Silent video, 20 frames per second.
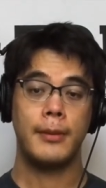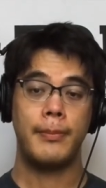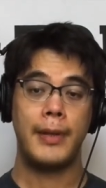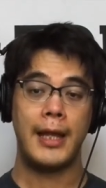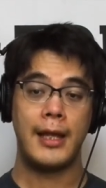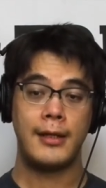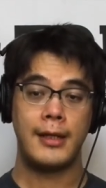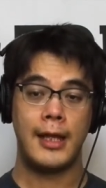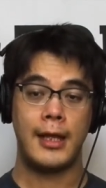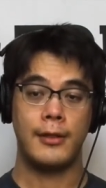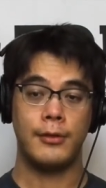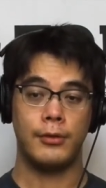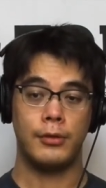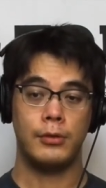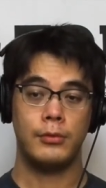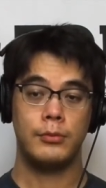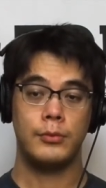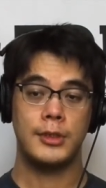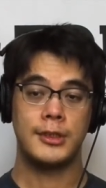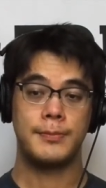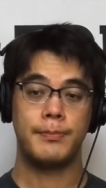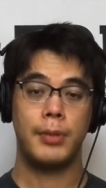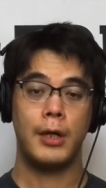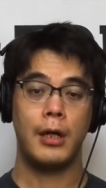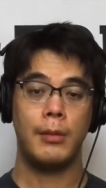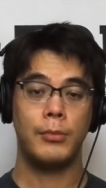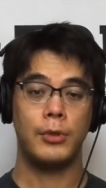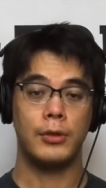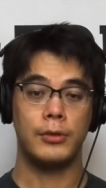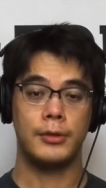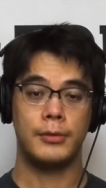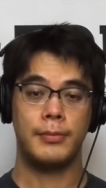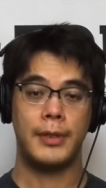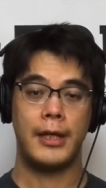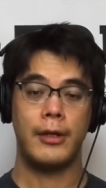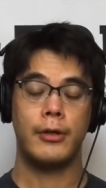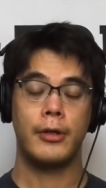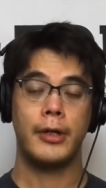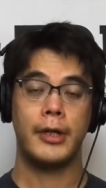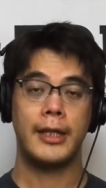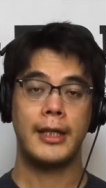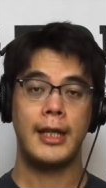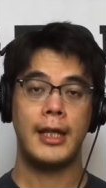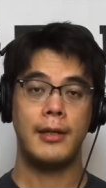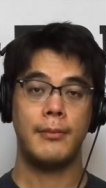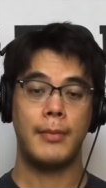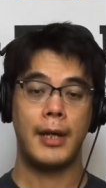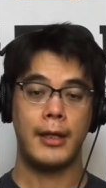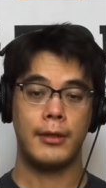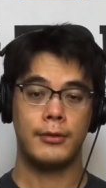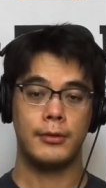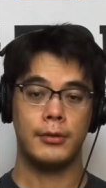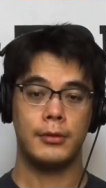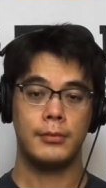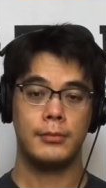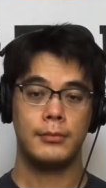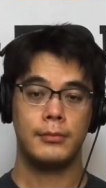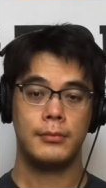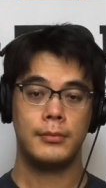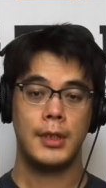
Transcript: panhandle was pummeled by Hurricane Michael.